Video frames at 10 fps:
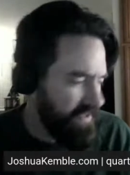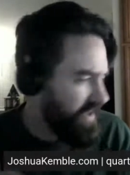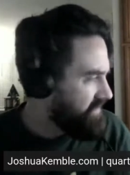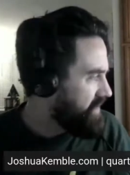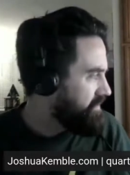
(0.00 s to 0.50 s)

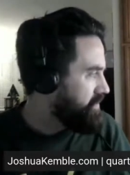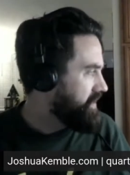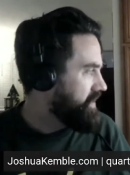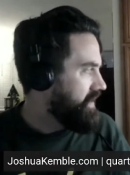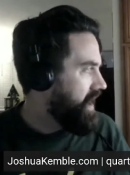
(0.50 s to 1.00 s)
have that
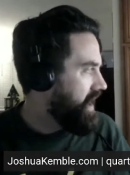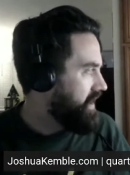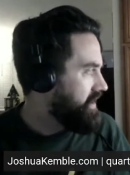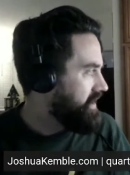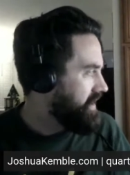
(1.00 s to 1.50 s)
moment a
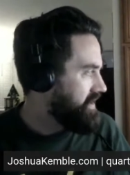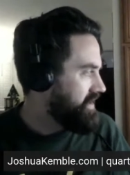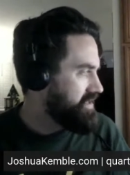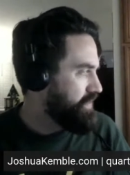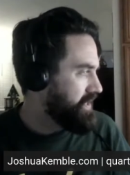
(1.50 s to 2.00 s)
lot. And
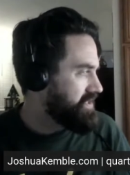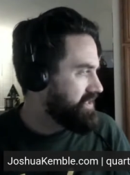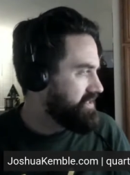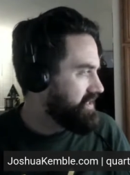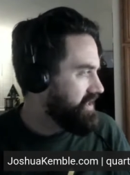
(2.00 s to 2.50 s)

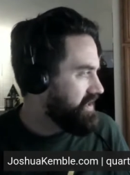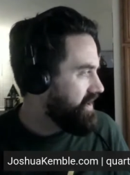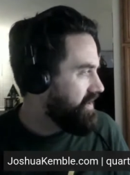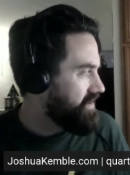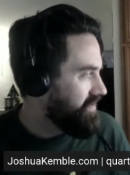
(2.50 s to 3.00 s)
especially as a young
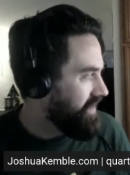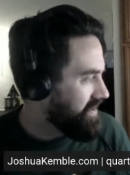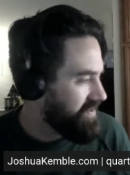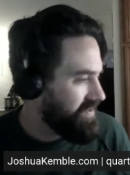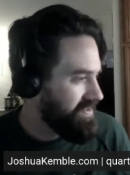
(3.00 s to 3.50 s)
art
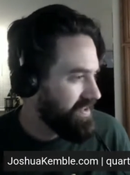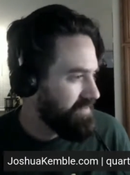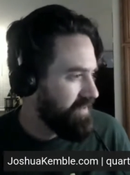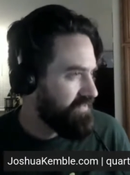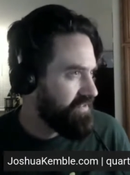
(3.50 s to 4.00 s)
director,
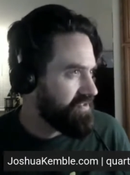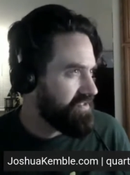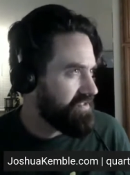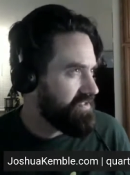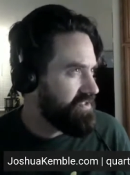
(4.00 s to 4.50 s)
like my first
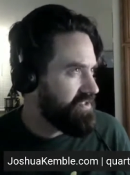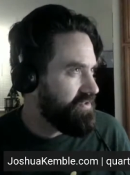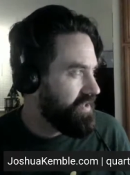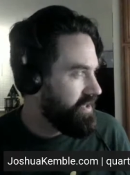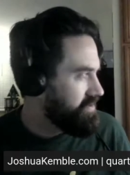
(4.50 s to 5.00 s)
2
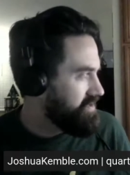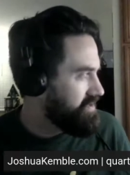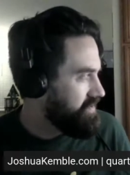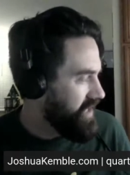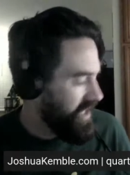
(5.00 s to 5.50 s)
years
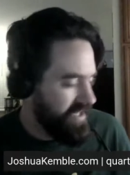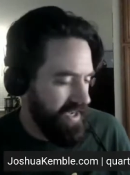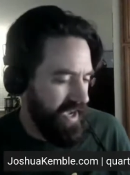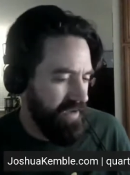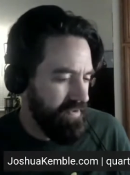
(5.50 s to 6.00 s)
doing it,
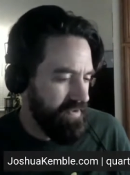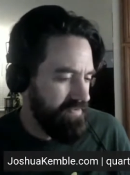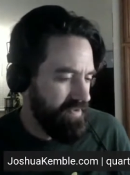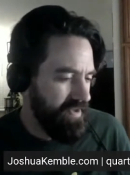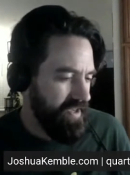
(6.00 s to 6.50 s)
I
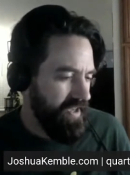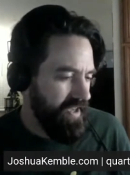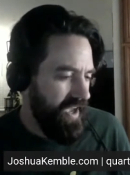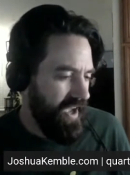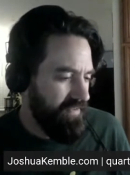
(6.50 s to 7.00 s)
would
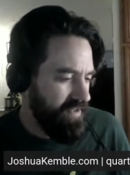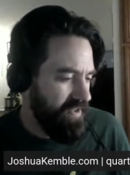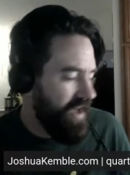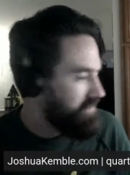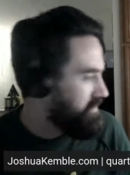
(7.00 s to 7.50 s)
have a
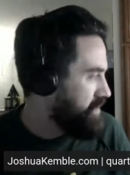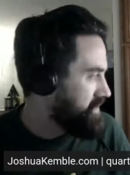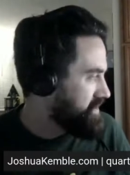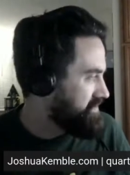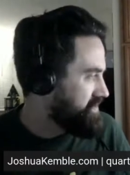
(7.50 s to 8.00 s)
lot of
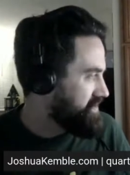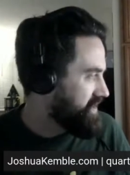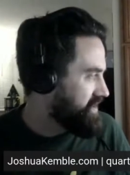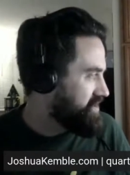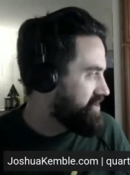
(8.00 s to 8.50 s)
moments of just
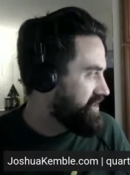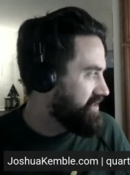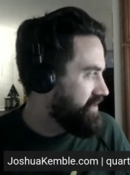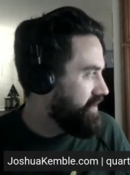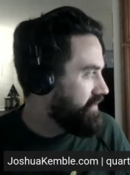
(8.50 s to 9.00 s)
like
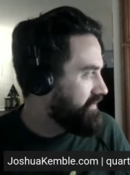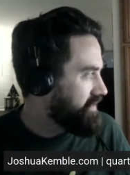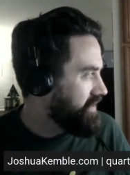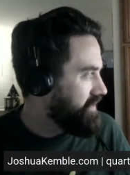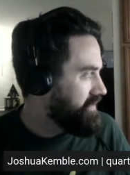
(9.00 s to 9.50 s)
sheer
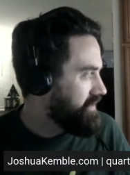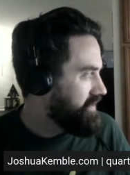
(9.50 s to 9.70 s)
overload.